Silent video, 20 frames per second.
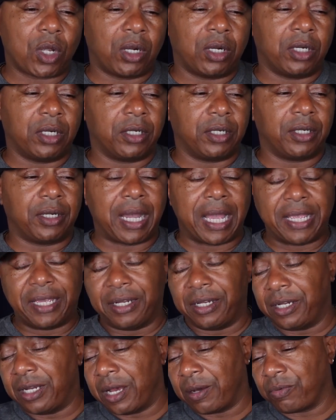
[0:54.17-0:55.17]
Oh, I
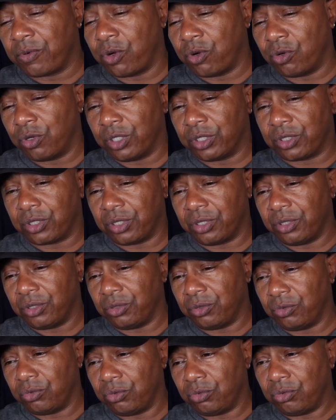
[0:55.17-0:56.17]
ended up going
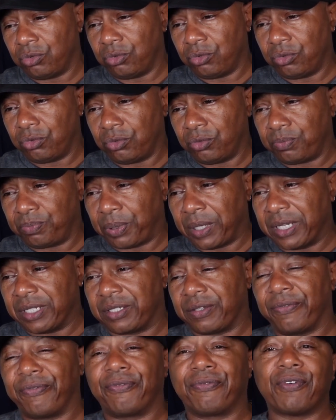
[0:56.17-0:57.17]
to
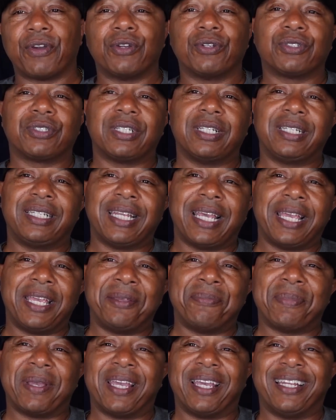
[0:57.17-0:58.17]
Praise First
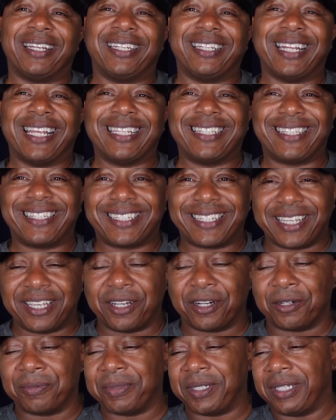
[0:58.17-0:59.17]
today, man, and they
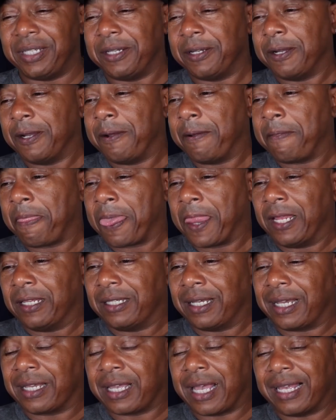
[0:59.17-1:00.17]
tell me
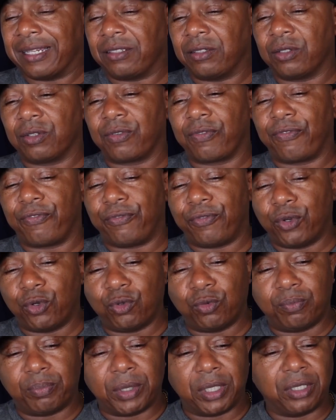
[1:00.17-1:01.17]
I got this
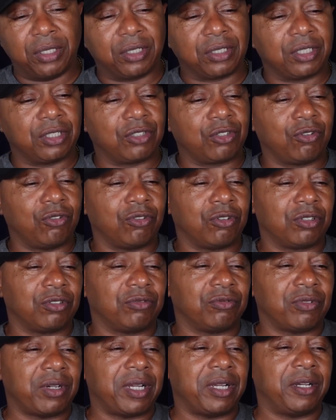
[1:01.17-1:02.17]
flu bug that's going
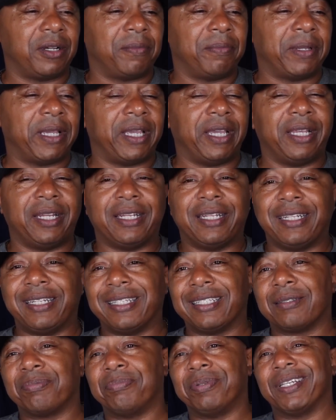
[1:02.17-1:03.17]
around, man, and
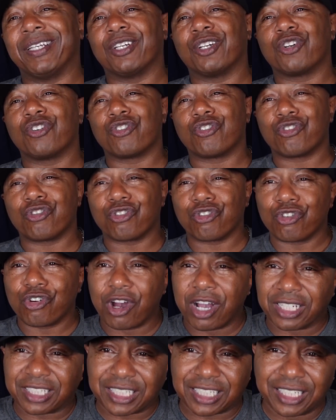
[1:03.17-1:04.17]
it's been
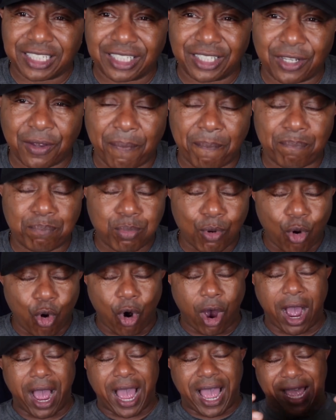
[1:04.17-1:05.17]
crushing your
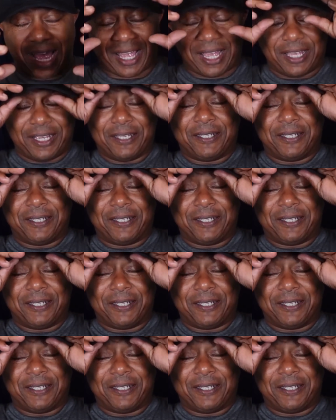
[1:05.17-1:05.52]
boy.